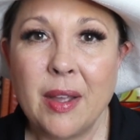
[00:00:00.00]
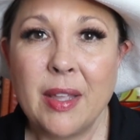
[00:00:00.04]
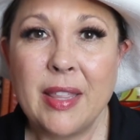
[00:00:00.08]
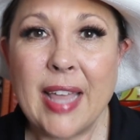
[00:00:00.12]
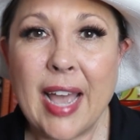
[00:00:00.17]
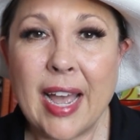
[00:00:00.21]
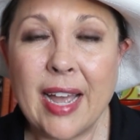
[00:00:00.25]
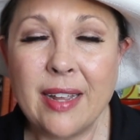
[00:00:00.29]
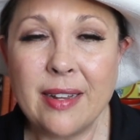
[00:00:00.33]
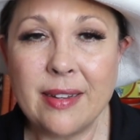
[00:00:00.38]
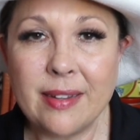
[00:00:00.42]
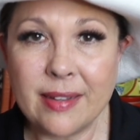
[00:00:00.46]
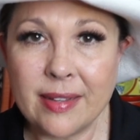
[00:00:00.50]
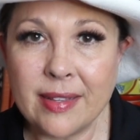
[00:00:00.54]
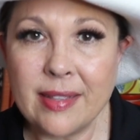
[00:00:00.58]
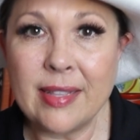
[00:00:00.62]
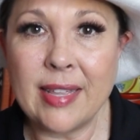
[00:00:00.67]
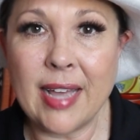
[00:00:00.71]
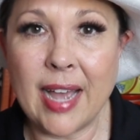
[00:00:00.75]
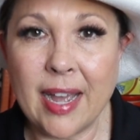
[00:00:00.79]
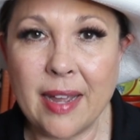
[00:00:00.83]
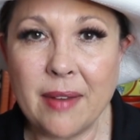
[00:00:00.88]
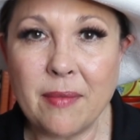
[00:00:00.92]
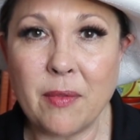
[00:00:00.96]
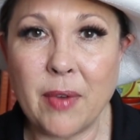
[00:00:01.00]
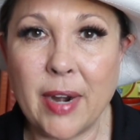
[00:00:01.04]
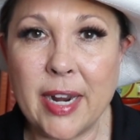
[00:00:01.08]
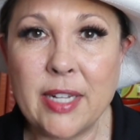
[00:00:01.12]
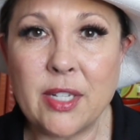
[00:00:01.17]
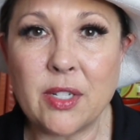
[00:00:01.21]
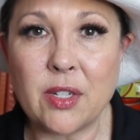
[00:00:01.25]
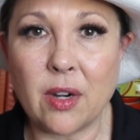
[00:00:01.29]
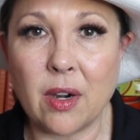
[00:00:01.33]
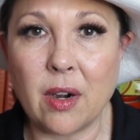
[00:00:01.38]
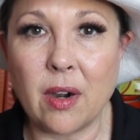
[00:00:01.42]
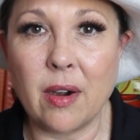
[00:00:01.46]
that
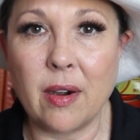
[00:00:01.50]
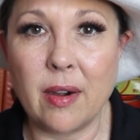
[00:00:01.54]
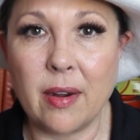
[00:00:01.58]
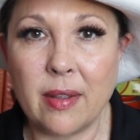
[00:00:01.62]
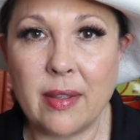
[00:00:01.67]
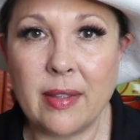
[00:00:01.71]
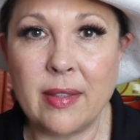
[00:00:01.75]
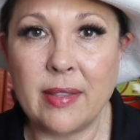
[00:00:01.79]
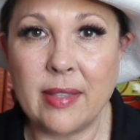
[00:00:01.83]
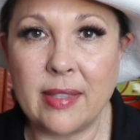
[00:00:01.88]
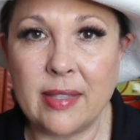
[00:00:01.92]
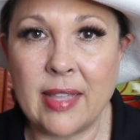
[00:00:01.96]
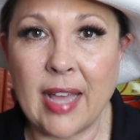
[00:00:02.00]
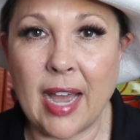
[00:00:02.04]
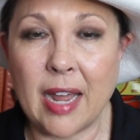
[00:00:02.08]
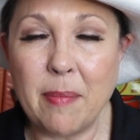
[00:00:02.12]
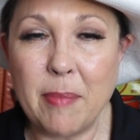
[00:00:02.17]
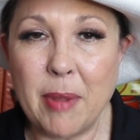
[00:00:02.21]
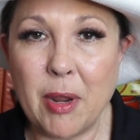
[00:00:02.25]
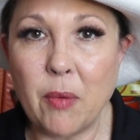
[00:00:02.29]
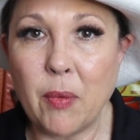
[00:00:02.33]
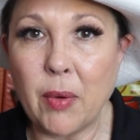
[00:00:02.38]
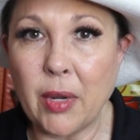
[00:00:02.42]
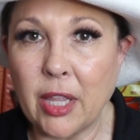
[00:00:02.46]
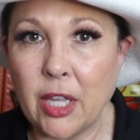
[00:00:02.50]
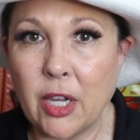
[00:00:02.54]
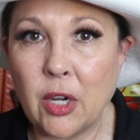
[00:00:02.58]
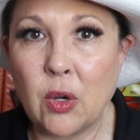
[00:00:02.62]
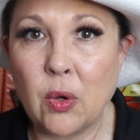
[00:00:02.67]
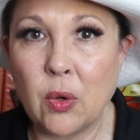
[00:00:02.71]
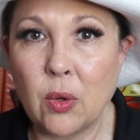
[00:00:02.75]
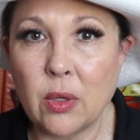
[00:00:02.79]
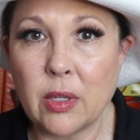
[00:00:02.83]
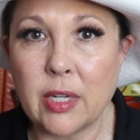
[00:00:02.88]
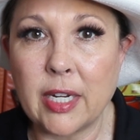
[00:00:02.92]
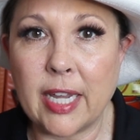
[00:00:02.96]
racer, that'd be really
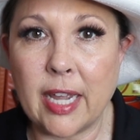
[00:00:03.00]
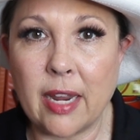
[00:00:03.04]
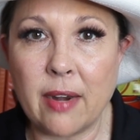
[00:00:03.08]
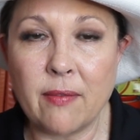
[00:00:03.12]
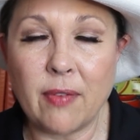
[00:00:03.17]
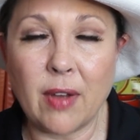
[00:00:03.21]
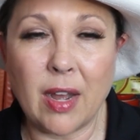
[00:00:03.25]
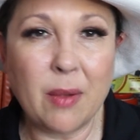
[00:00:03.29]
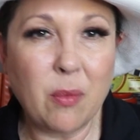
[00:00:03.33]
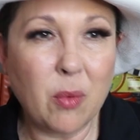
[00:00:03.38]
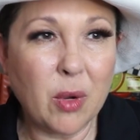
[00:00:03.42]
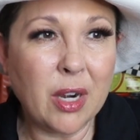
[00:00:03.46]
cool to get involved.